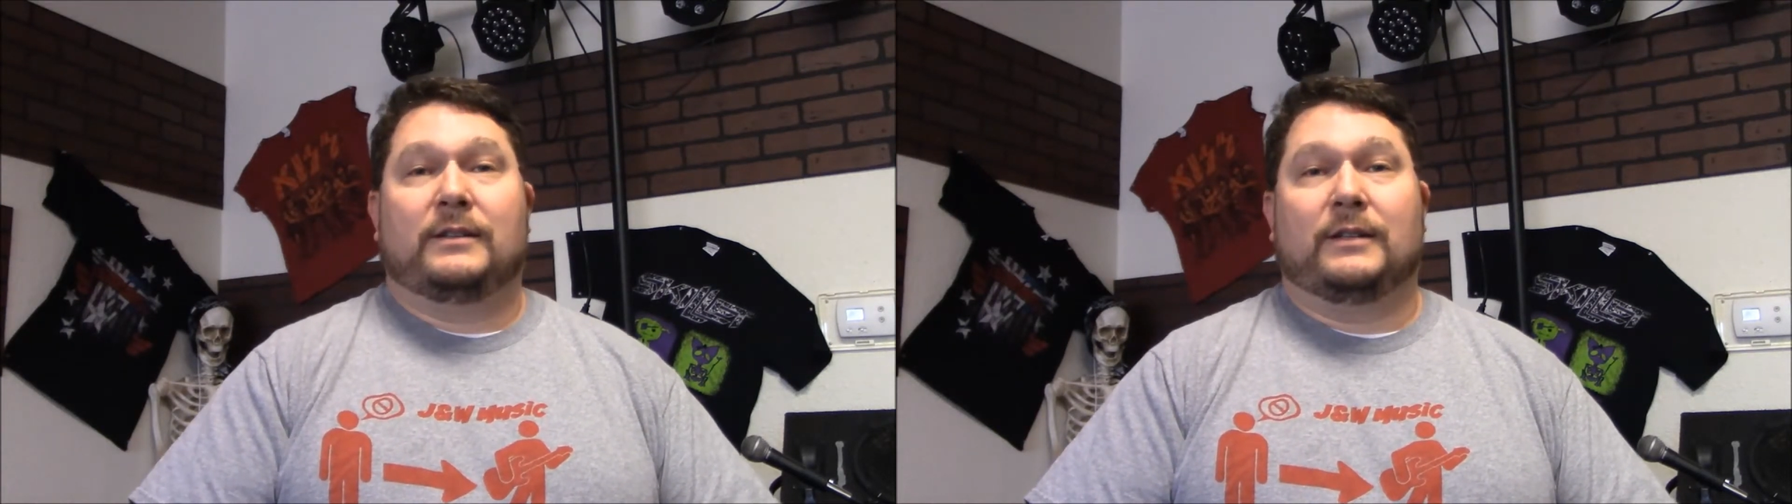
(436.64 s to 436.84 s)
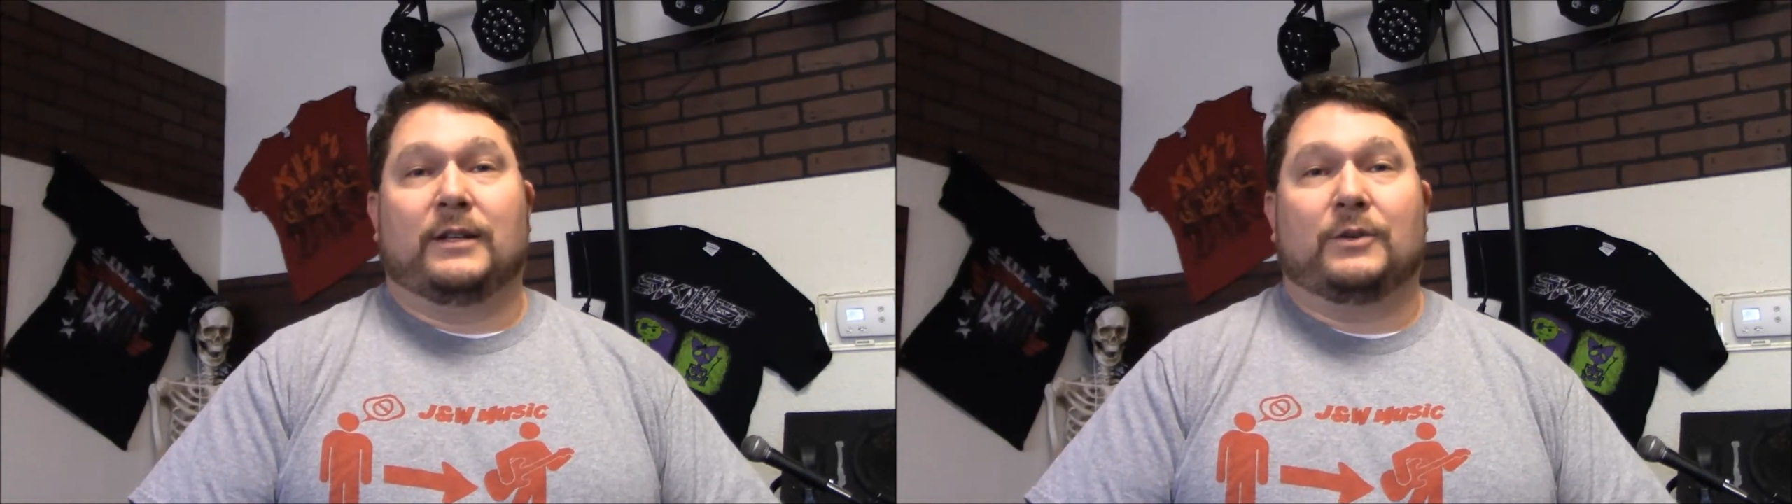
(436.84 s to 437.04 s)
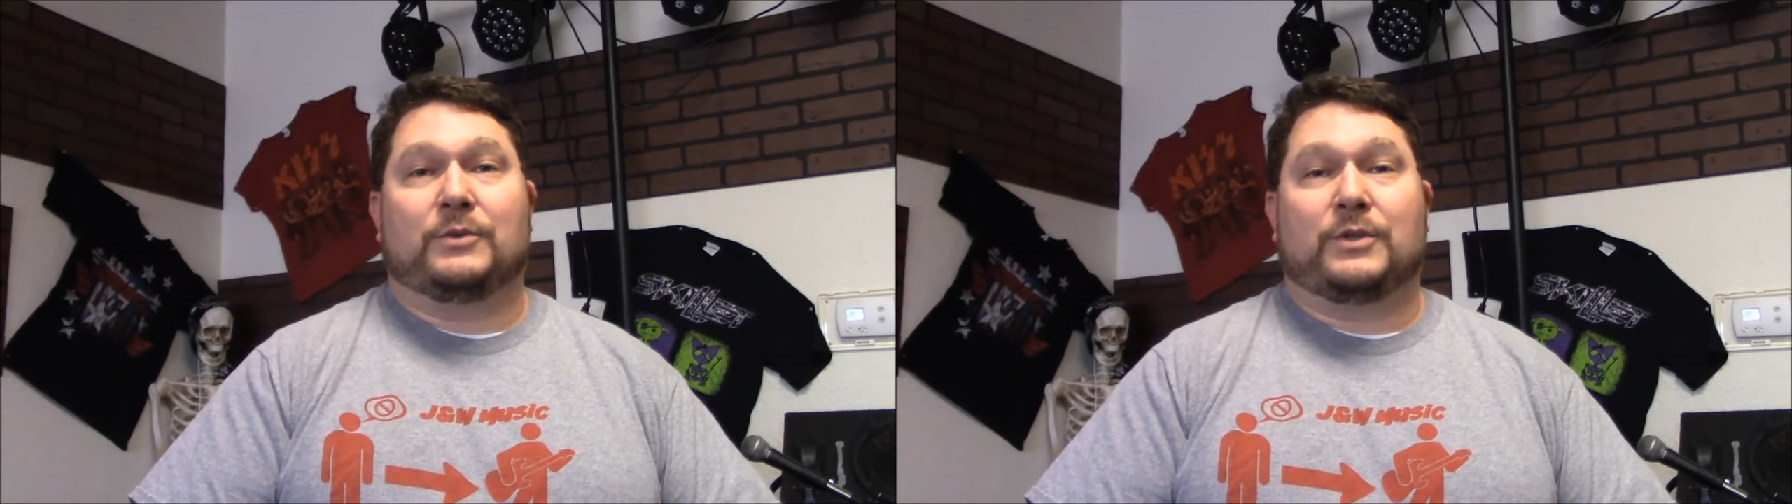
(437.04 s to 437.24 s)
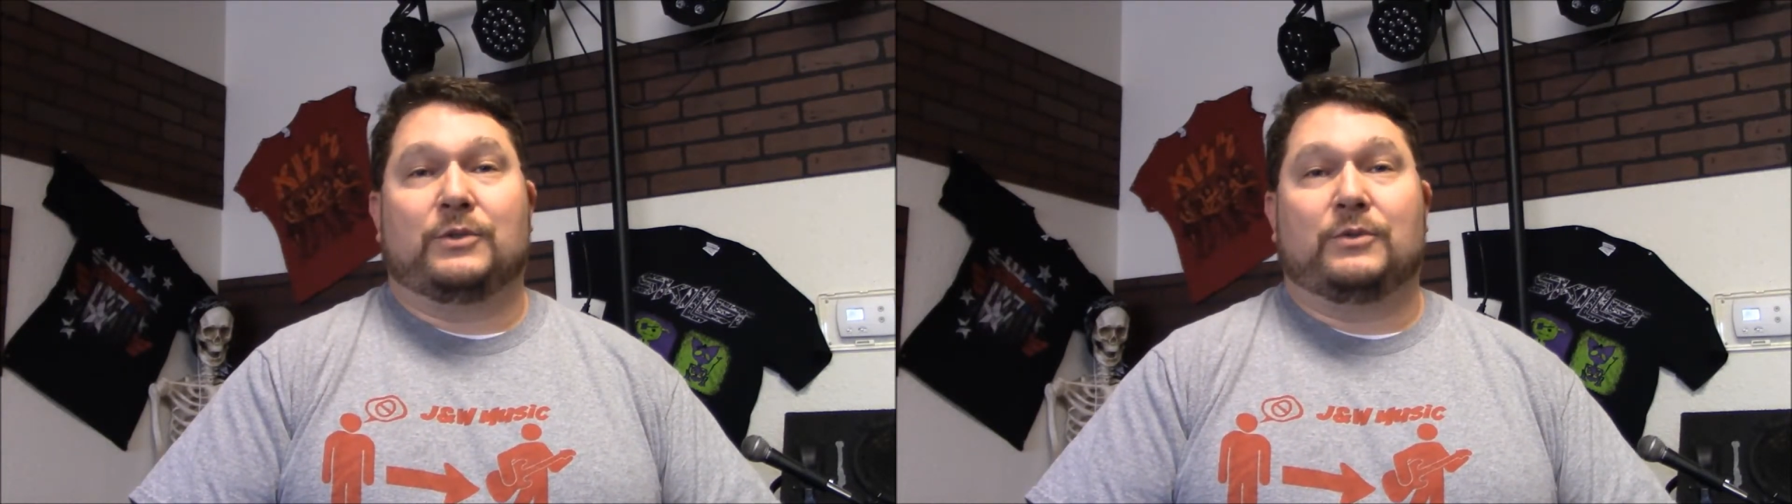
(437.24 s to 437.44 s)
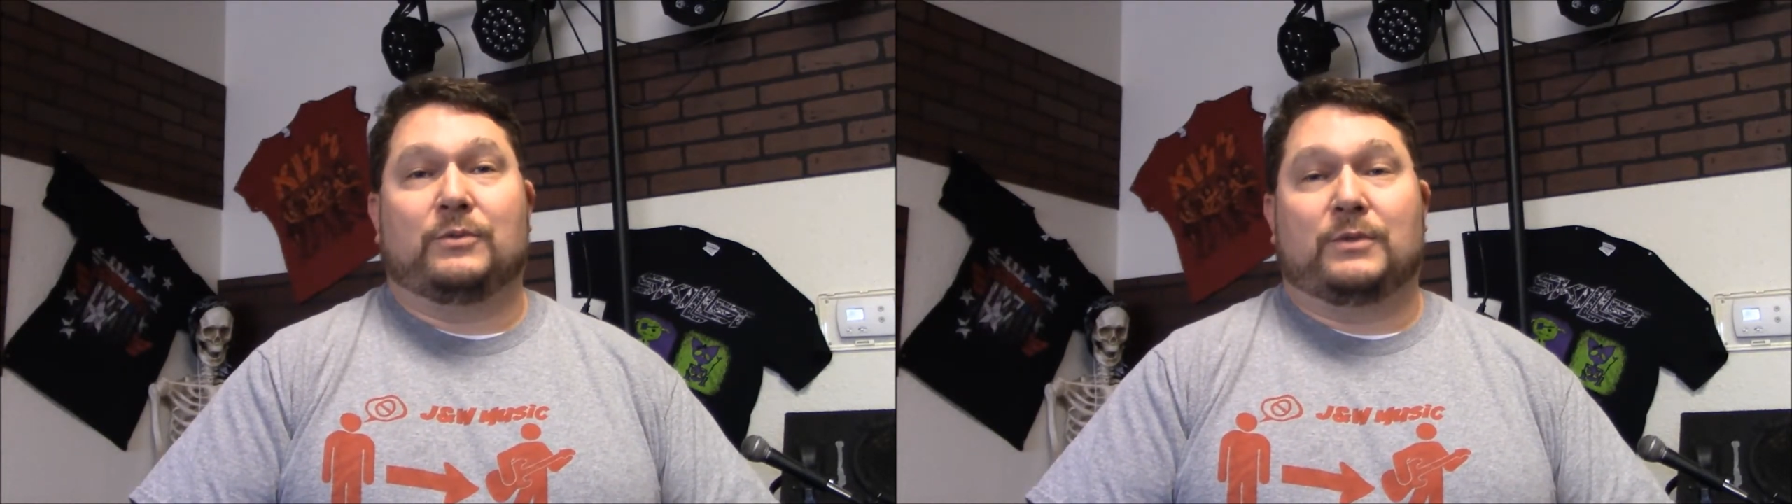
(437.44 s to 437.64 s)
you know,
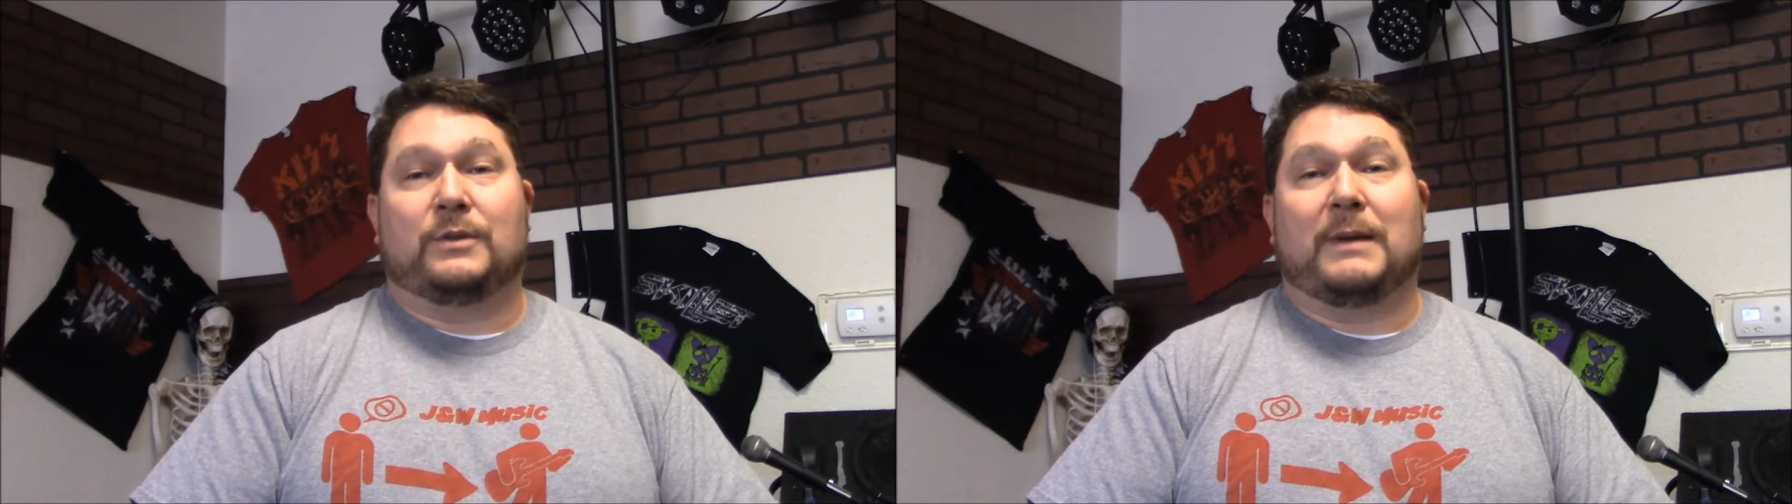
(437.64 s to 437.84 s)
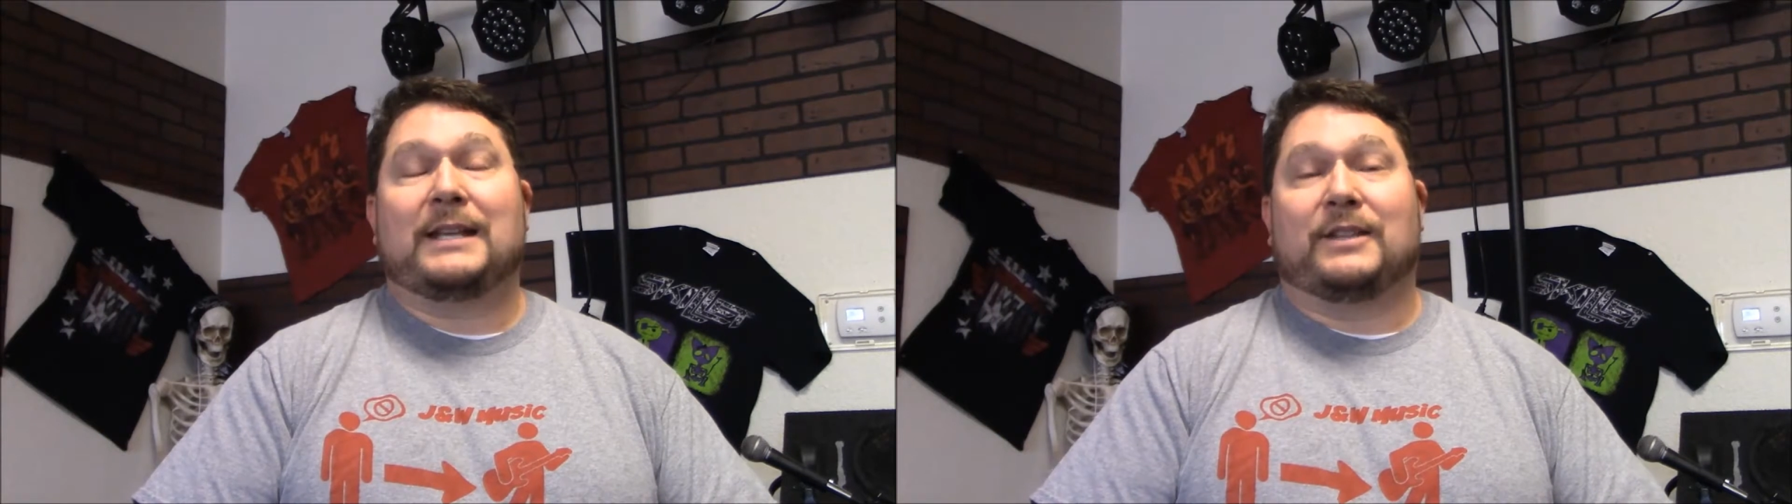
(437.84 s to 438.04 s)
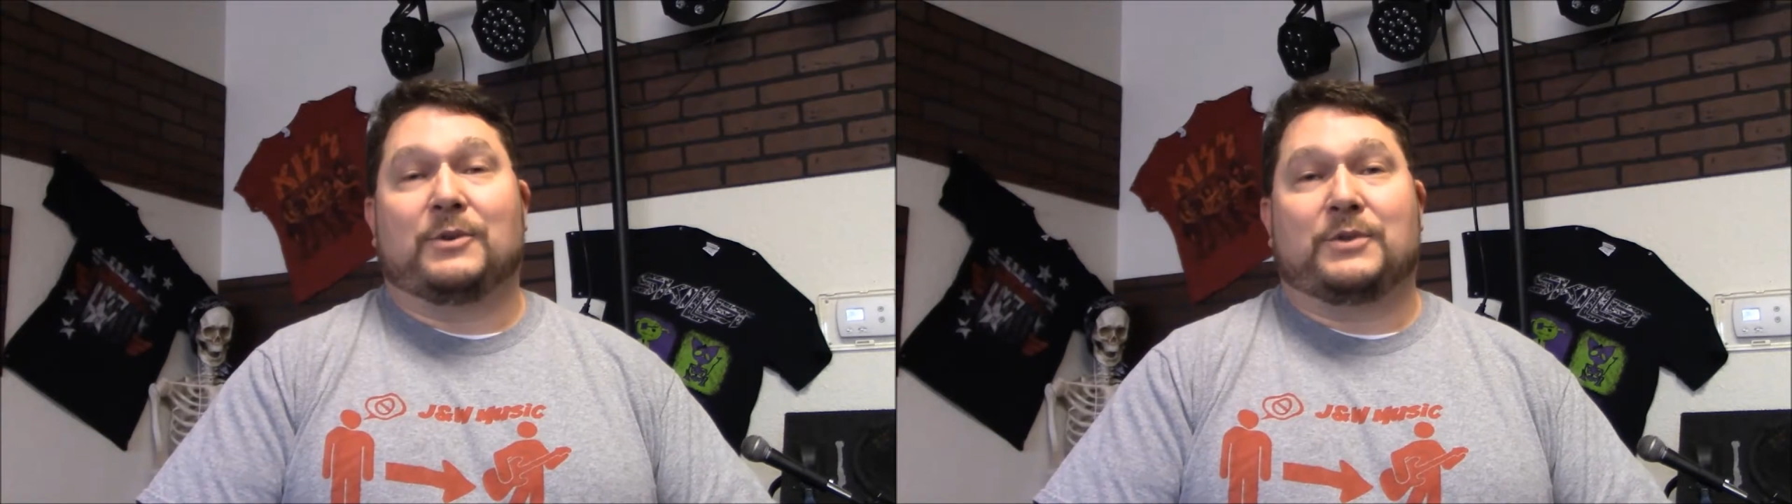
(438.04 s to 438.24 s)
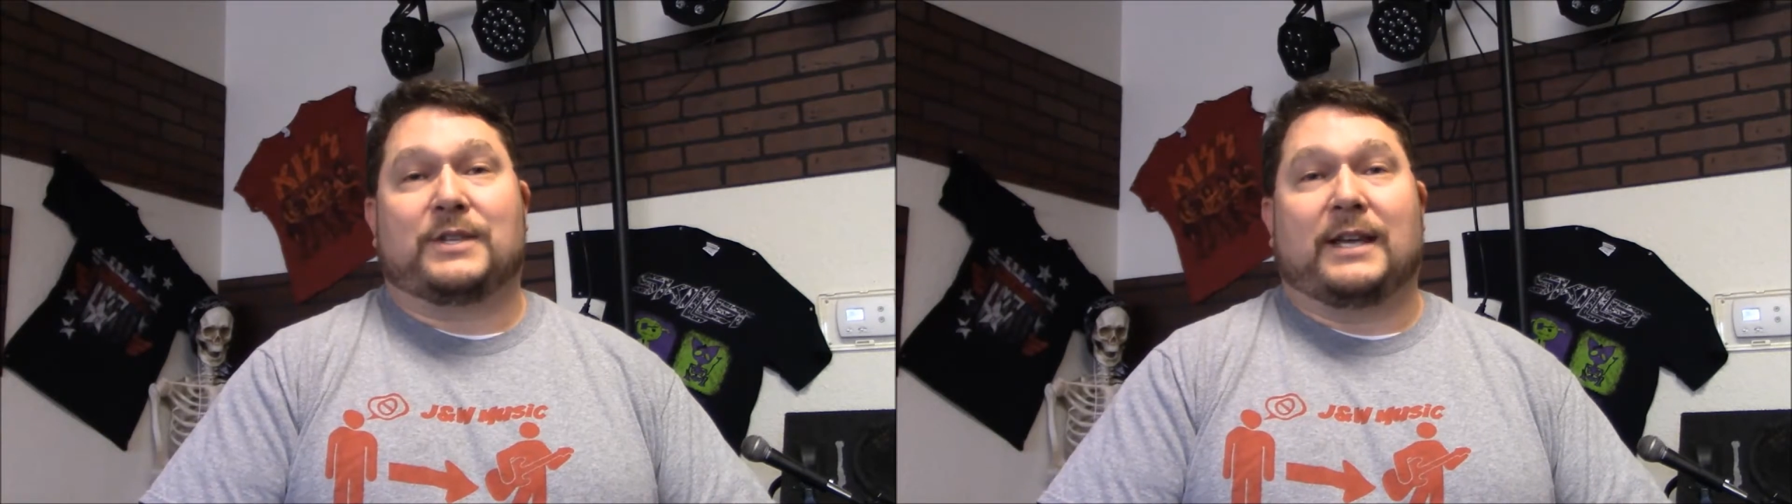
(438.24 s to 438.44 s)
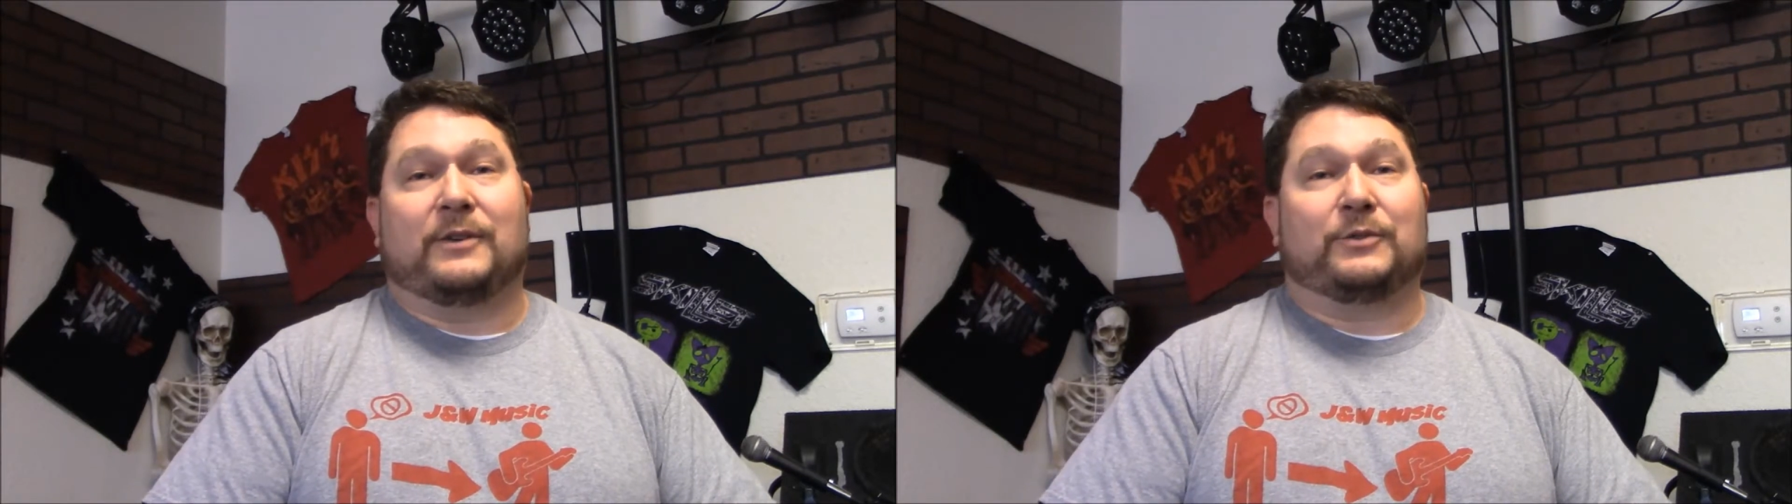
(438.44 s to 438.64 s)
to to make those
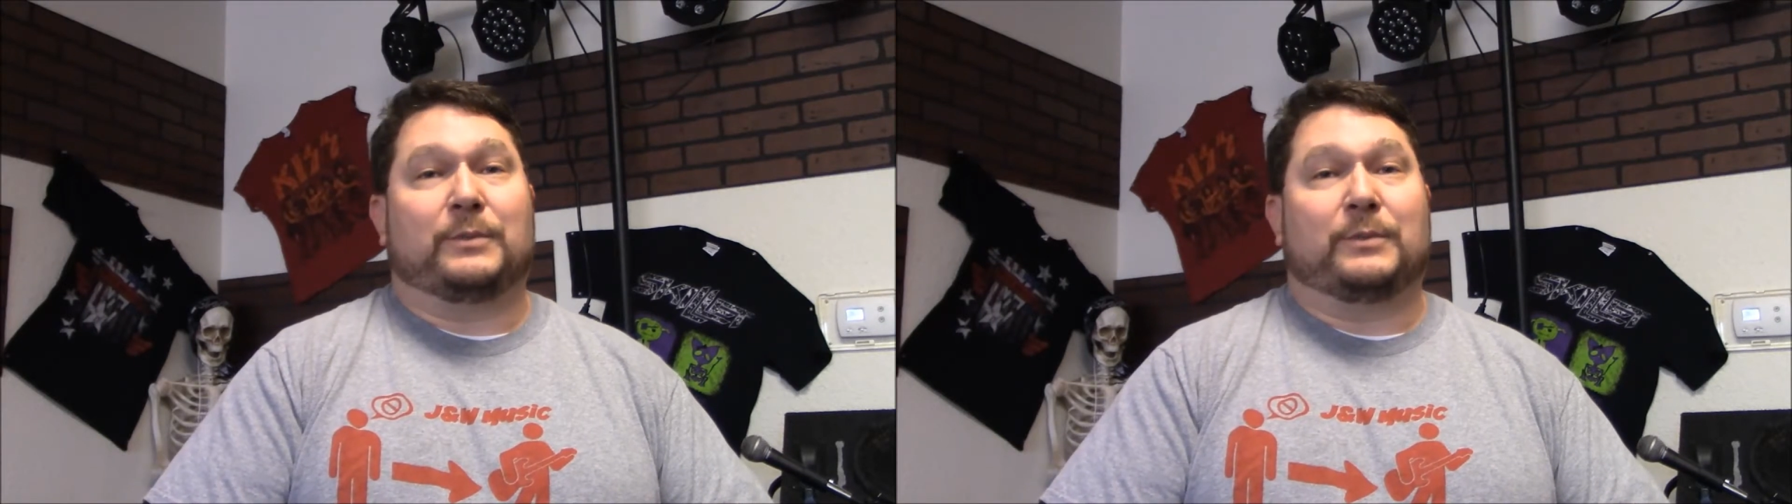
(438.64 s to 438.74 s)
sales.